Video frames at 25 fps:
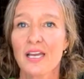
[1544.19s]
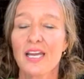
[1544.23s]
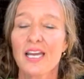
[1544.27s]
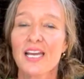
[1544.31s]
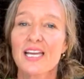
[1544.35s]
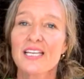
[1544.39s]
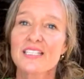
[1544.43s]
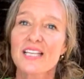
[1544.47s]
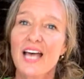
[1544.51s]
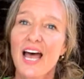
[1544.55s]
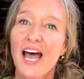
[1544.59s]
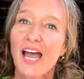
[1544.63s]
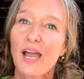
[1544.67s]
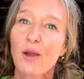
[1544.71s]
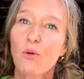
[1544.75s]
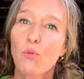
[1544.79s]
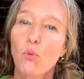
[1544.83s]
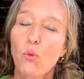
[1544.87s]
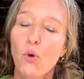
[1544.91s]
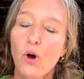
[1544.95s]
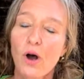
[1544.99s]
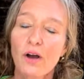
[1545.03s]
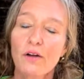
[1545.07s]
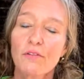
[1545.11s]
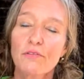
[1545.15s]
is I
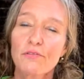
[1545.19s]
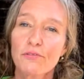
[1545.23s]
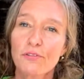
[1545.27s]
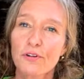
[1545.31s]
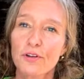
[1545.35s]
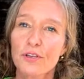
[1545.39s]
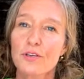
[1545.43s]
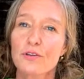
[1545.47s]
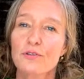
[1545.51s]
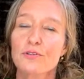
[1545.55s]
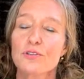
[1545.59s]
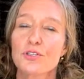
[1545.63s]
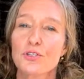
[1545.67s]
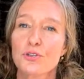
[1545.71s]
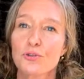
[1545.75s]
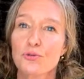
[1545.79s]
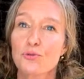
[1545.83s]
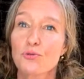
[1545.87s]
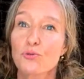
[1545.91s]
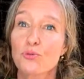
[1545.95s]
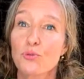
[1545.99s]
want for you to